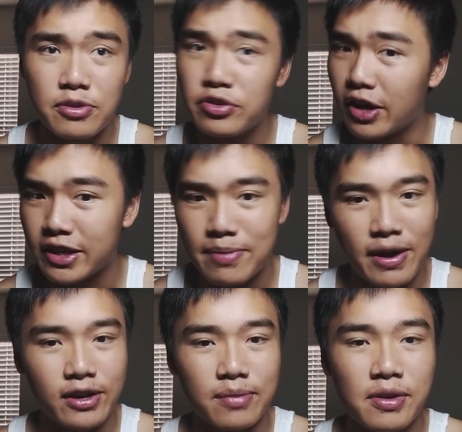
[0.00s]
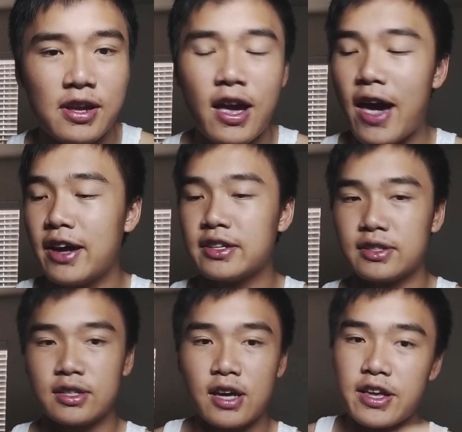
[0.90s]
But you got to get back up.
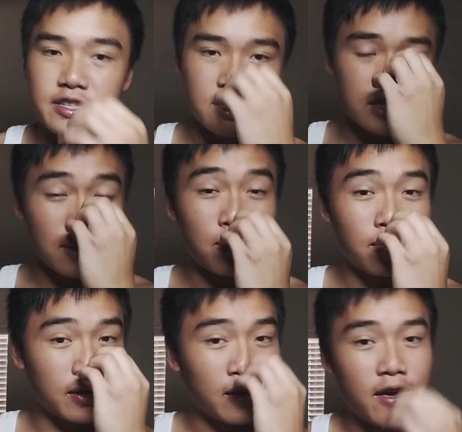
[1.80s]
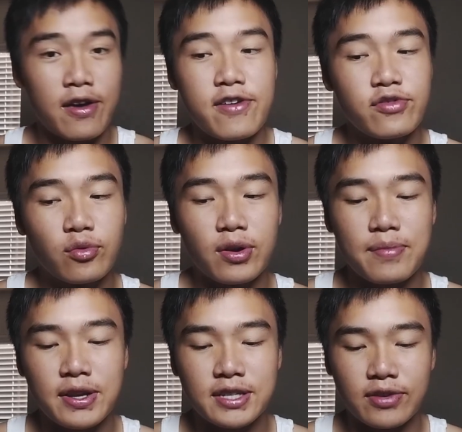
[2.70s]
And it's just as simple, like, if you want
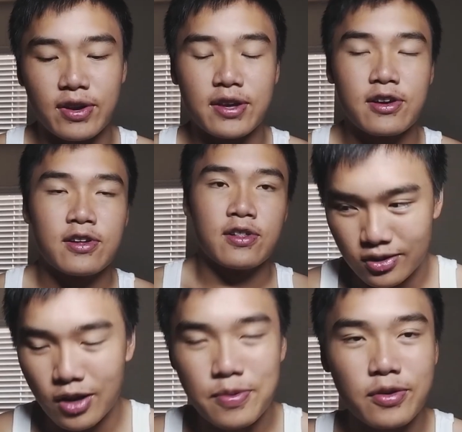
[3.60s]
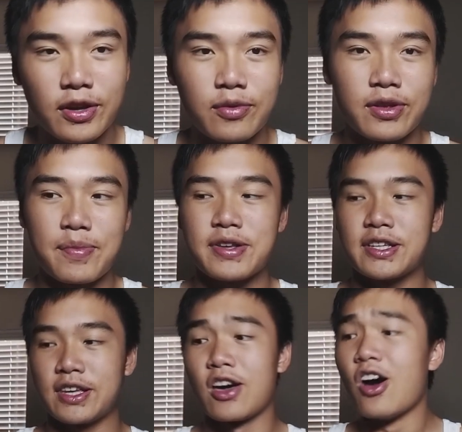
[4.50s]
to meditate, right? A lot of people, like, when they
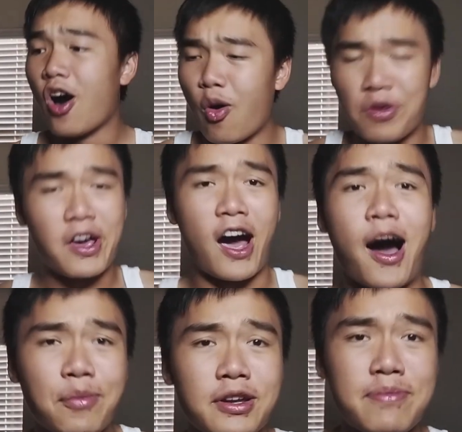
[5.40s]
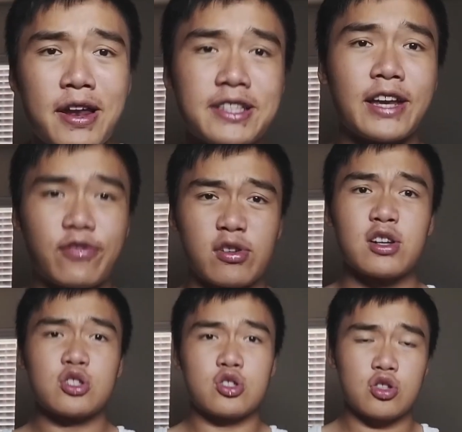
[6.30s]
meditate, like, oh, yeah, I'm going to meditate for,
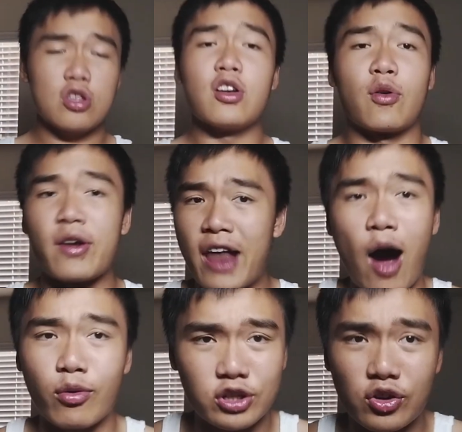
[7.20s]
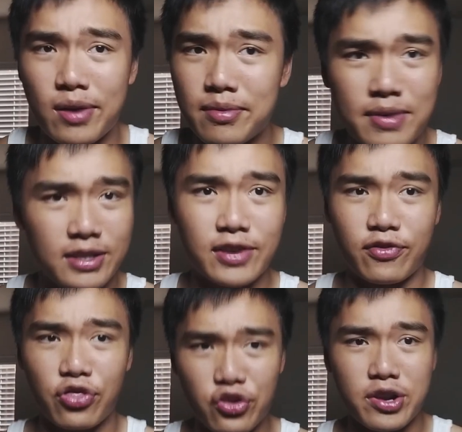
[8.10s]
you know, an hour straight. I'm going to
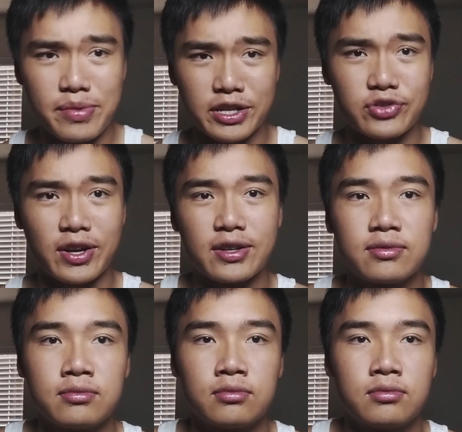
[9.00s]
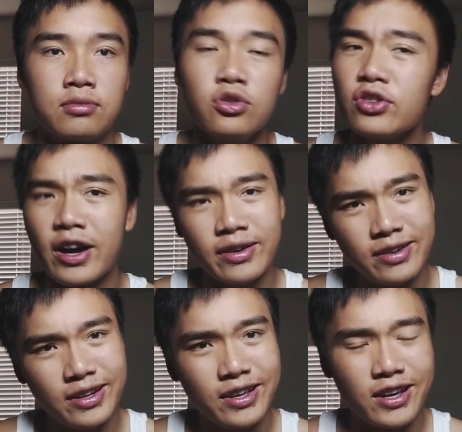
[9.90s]
meditate for 30 minutes straight. You're
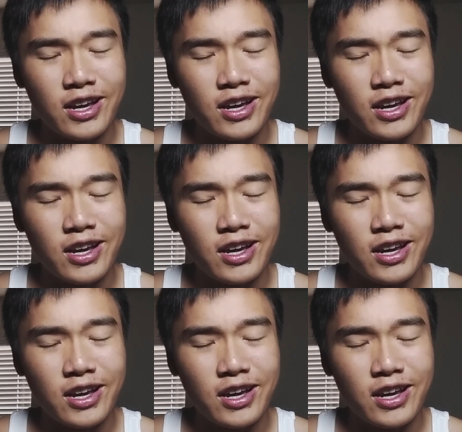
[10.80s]
not.